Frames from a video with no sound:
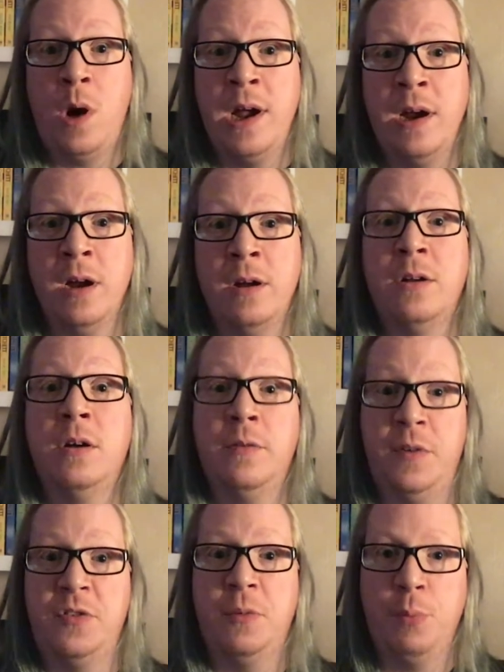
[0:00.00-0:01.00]
wire
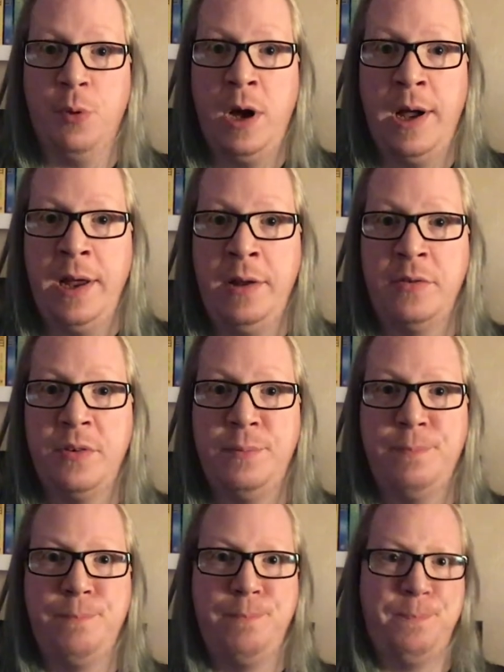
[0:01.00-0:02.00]
of a surprise.
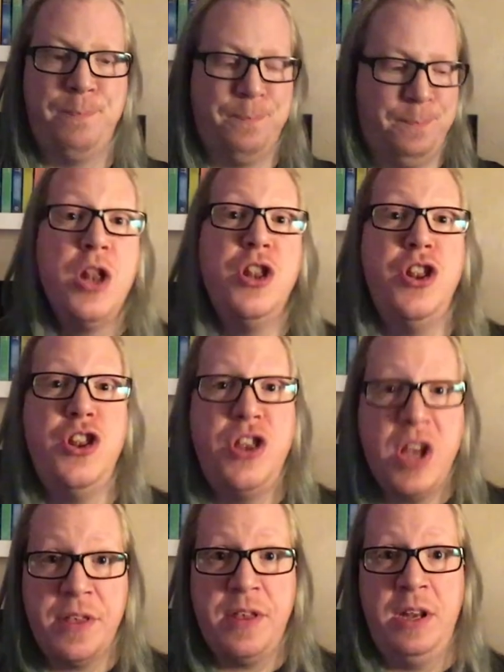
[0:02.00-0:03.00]

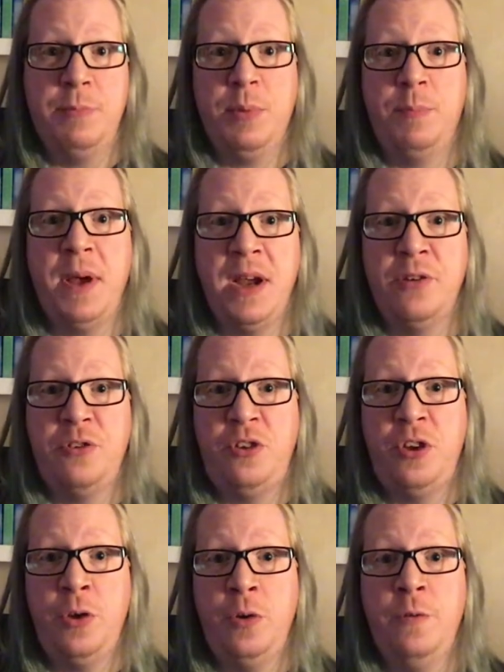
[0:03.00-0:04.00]
Nothing prepares
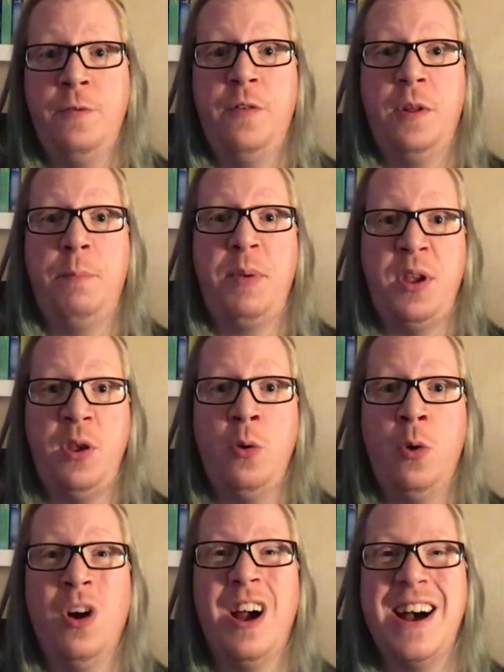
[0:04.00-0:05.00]
you for the
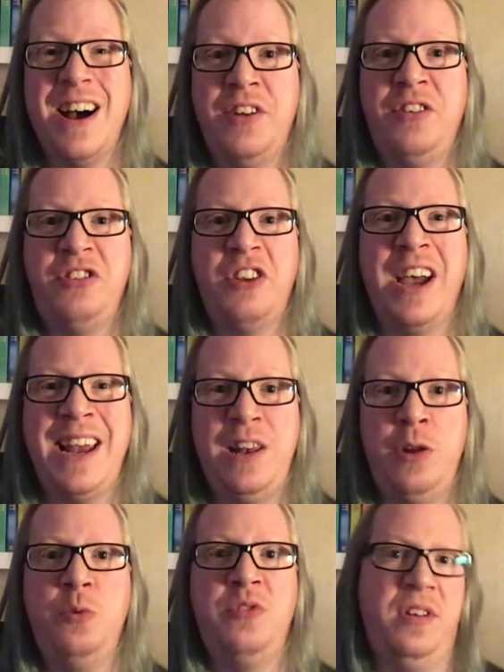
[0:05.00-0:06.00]
pure,
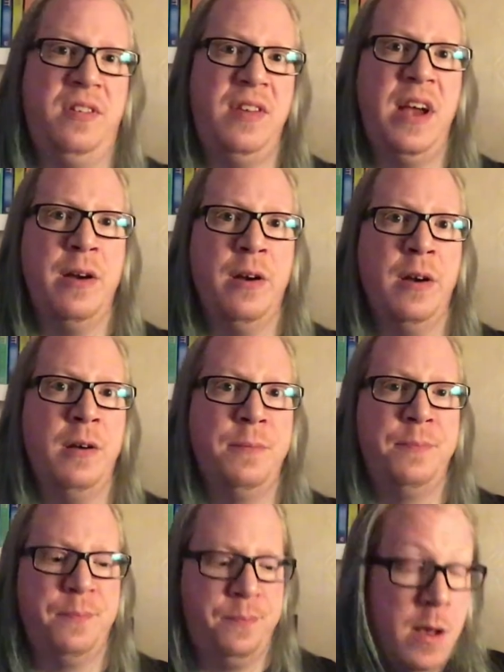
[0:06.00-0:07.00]
undiluted terror.
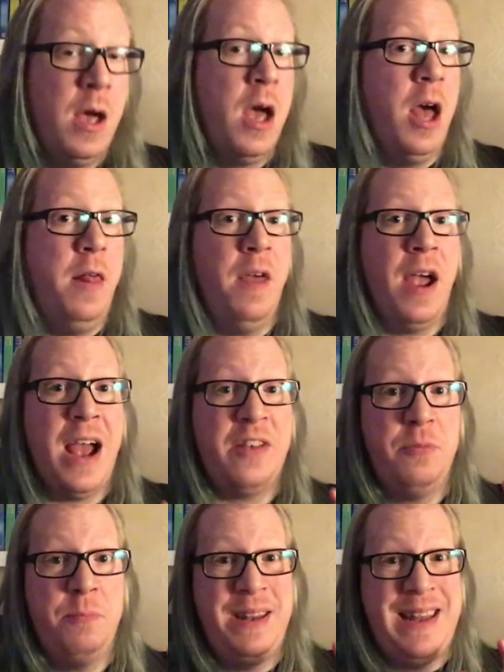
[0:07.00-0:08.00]
And there
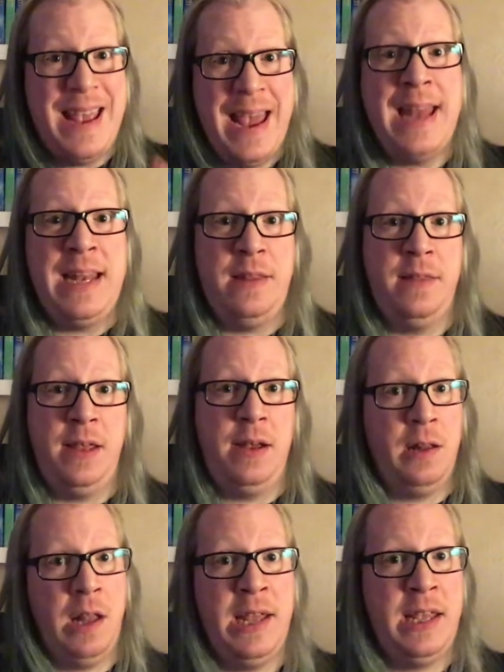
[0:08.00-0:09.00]
hasn't been anything
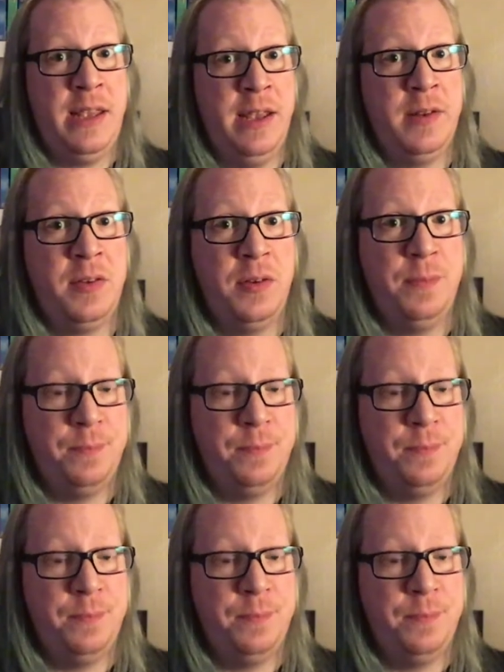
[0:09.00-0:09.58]
like it.